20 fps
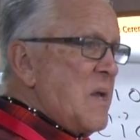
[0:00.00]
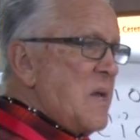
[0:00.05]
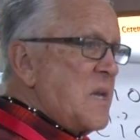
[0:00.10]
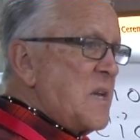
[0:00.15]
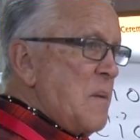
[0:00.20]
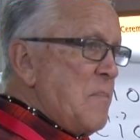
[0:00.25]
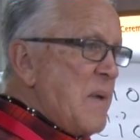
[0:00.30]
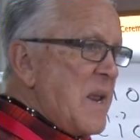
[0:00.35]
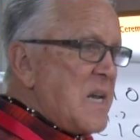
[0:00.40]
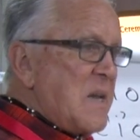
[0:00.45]

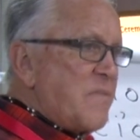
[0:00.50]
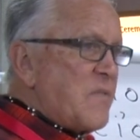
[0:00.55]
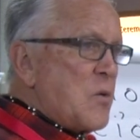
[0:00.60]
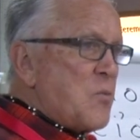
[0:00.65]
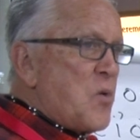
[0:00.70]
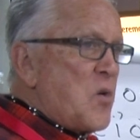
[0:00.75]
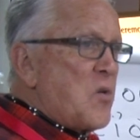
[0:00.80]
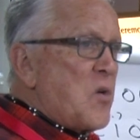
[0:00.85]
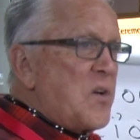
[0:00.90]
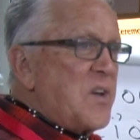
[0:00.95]
the middle of the
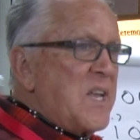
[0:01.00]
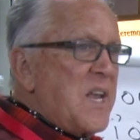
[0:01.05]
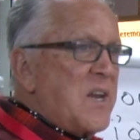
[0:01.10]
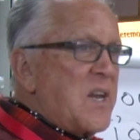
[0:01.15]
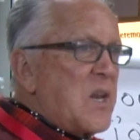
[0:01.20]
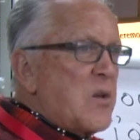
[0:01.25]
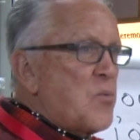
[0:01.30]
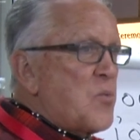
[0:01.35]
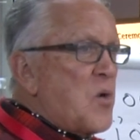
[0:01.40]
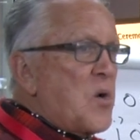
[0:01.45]
word, or the
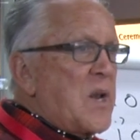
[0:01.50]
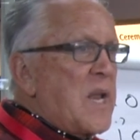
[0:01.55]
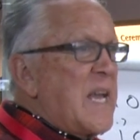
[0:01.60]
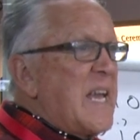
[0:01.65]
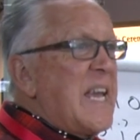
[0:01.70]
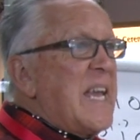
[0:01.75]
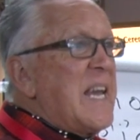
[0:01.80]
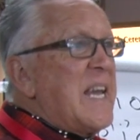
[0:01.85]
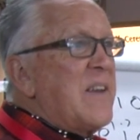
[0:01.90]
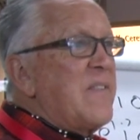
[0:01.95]
end of the word.
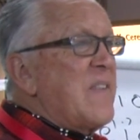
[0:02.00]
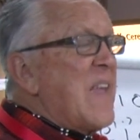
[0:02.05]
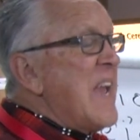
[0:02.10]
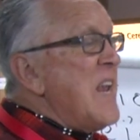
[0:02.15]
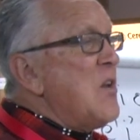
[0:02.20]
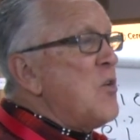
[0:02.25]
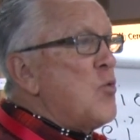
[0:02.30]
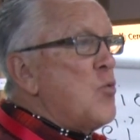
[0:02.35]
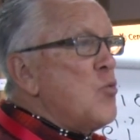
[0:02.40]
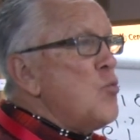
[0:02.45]
They
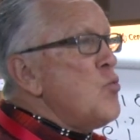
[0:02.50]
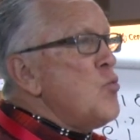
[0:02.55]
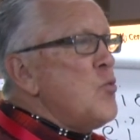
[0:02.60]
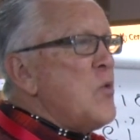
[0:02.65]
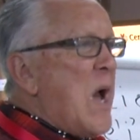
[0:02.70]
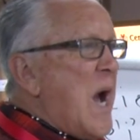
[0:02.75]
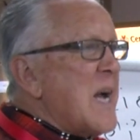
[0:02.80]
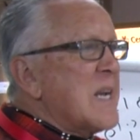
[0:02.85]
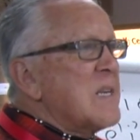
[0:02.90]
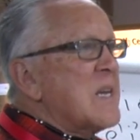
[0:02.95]
do
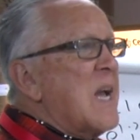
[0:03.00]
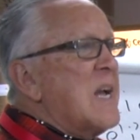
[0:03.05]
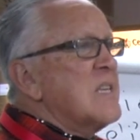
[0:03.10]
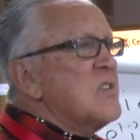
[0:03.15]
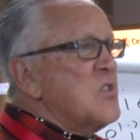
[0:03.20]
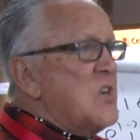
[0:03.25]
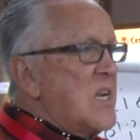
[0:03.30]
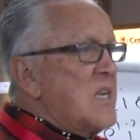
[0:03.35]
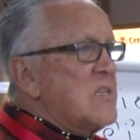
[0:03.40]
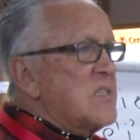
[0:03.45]
not
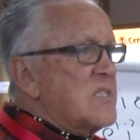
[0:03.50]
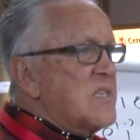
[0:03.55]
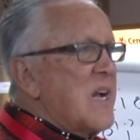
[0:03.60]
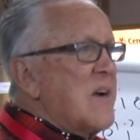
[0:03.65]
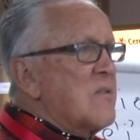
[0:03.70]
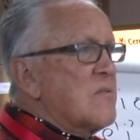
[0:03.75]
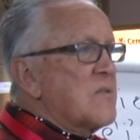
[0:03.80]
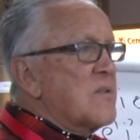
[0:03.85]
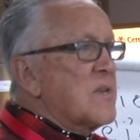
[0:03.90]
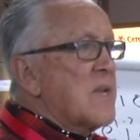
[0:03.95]
change
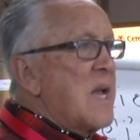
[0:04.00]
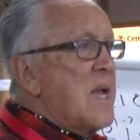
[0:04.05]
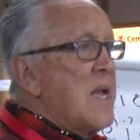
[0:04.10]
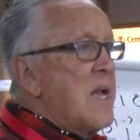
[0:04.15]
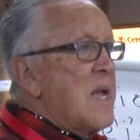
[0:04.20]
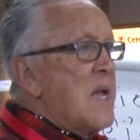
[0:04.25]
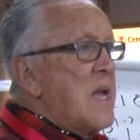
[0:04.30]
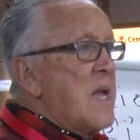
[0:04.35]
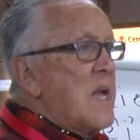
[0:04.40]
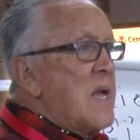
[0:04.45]
sounds.
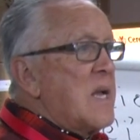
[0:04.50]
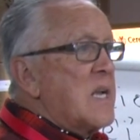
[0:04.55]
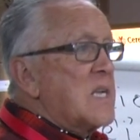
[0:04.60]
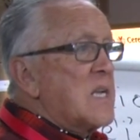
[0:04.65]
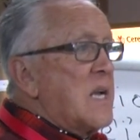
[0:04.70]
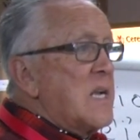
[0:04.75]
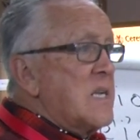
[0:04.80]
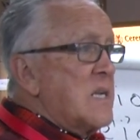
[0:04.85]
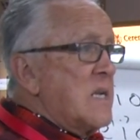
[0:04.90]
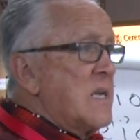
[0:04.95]

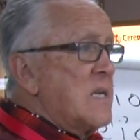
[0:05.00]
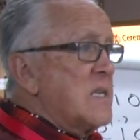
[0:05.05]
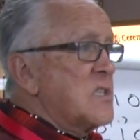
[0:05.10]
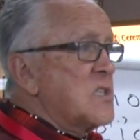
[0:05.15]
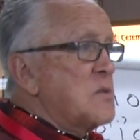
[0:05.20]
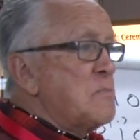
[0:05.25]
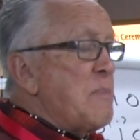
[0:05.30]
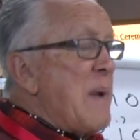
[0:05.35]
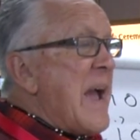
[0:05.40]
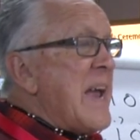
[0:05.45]

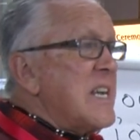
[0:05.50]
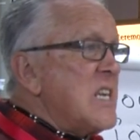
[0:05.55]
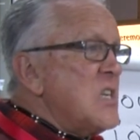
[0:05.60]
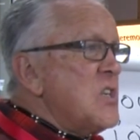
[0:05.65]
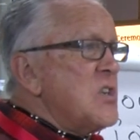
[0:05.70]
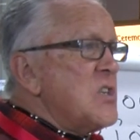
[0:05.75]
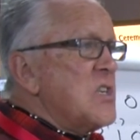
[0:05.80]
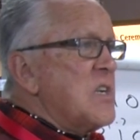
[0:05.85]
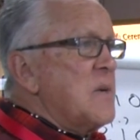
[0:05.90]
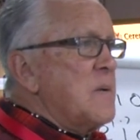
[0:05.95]

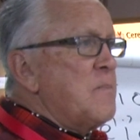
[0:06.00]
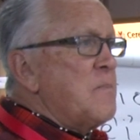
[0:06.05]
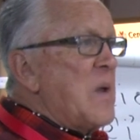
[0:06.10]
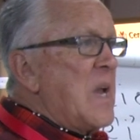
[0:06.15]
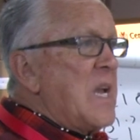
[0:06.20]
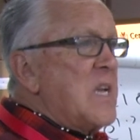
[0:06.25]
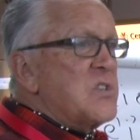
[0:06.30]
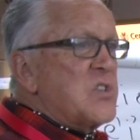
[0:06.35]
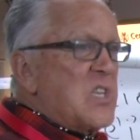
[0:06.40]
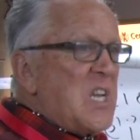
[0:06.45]
Spanish
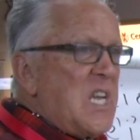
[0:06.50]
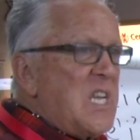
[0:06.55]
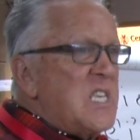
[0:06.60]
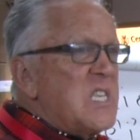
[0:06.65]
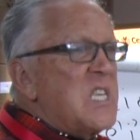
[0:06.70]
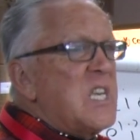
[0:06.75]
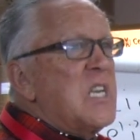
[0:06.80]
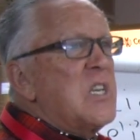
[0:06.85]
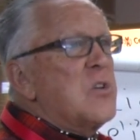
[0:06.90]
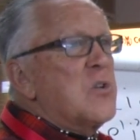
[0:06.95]
is
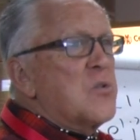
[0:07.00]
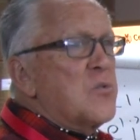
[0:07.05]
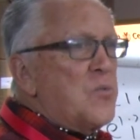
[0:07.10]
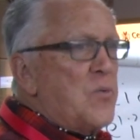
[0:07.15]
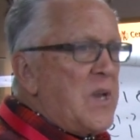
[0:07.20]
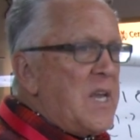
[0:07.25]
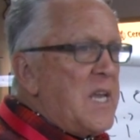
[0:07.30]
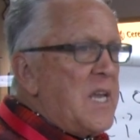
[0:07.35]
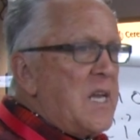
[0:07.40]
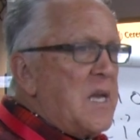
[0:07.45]
easy to
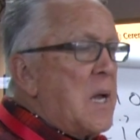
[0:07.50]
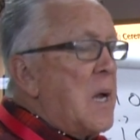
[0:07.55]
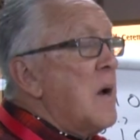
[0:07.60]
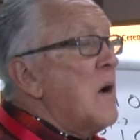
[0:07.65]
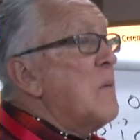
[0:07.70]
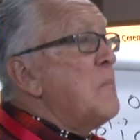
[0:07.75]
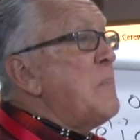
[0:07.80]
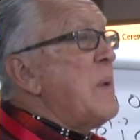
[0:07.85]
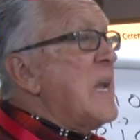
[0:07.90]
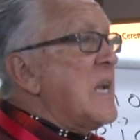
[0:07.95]
read
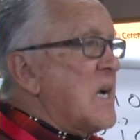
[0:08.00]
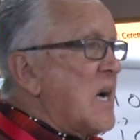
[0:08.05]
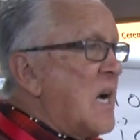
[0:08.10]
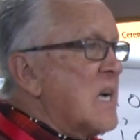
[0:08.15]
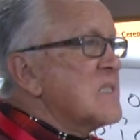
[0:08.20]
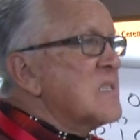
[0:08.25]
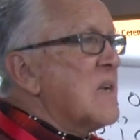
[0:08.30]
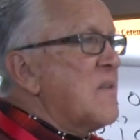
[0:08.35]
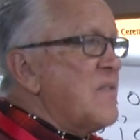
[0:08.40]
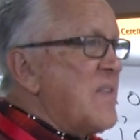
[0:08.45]

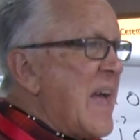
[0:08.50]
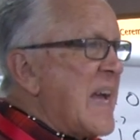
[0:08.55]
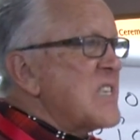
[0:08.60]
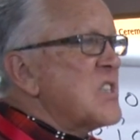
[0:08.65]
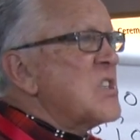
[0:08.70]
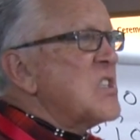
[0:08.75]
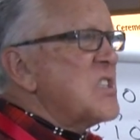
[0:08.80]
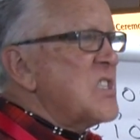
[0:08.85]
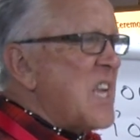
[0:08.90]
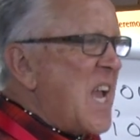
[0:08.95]
because of that
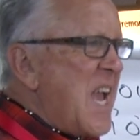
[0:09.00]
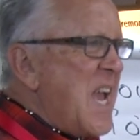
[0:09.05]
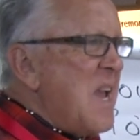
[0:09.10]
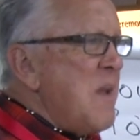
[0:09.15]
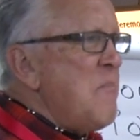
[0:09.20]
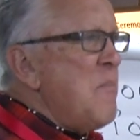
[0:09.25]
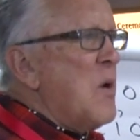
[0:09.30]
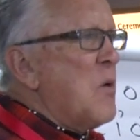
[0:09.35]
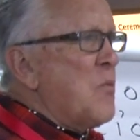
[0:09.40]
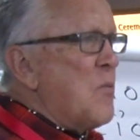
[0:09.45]

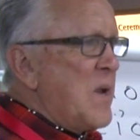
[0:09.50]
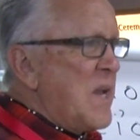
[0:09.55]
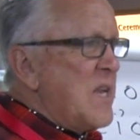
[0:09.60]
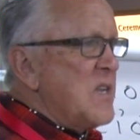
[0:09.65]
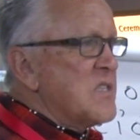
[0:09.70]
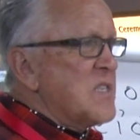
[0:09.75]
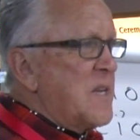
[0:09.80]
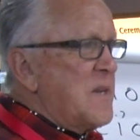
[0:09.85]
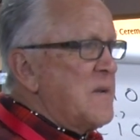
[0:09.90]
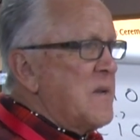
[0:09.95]
same
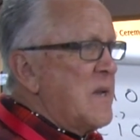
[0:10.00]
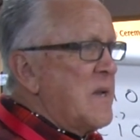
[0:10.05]
reason.